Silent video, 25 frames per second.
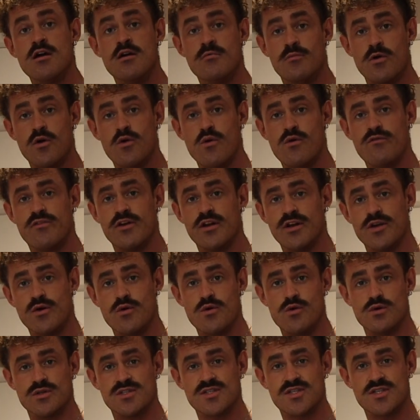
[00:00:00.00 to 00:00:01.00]
my overnight
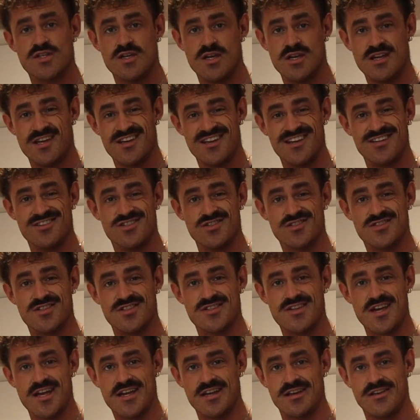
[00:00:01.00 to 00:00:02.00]
oats in just a
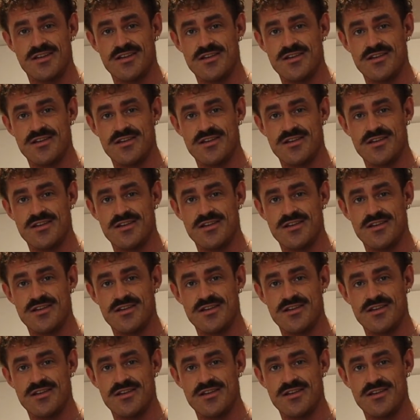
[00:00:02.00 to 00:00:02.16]
second.